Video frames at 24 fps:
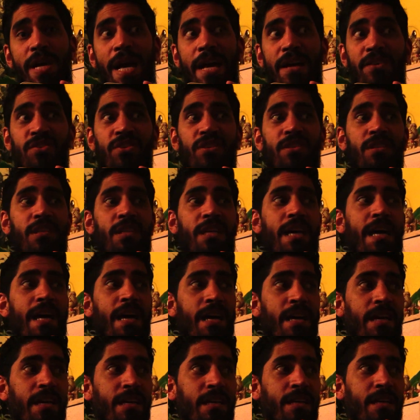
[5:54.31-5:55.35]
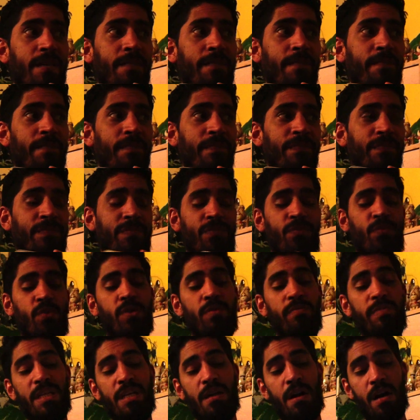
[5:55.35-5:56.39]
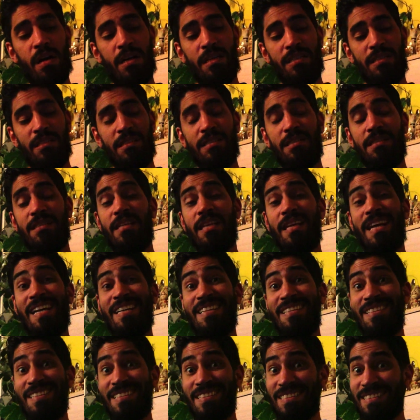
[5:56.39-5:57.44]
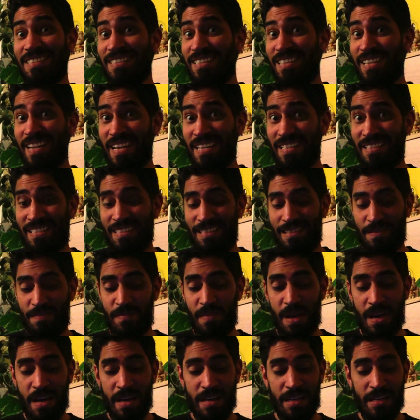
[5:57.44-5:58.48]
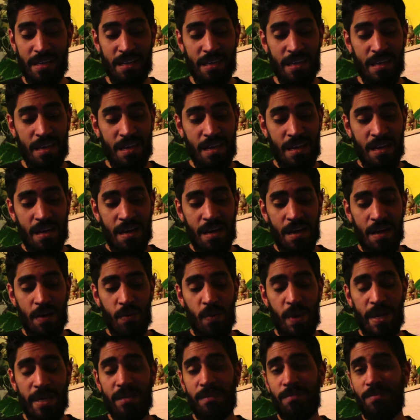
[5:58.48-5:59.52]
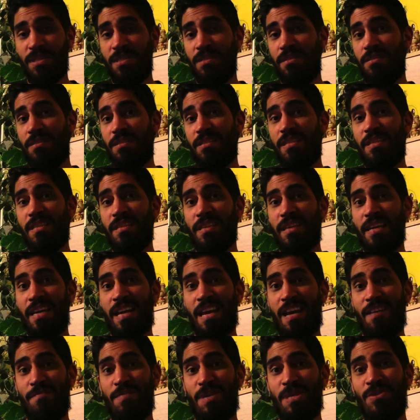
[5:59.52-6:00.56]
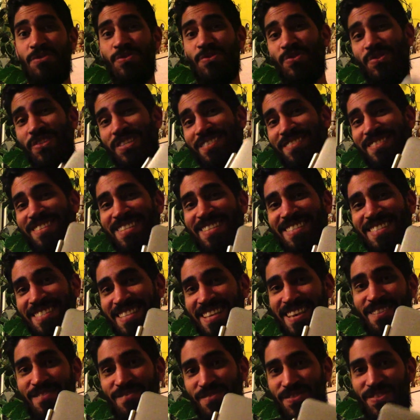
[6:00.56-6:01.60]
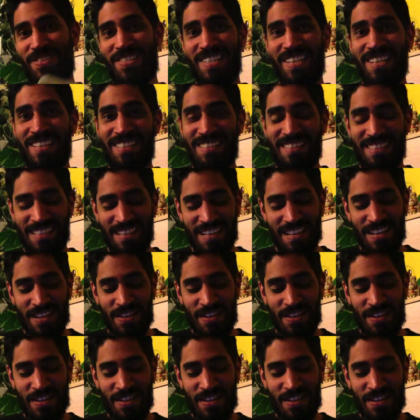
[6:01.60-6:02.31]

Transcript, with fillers: Actually, I will be honest and say I disconnected my uh, Wacom Cintiq and I've been using this ever since.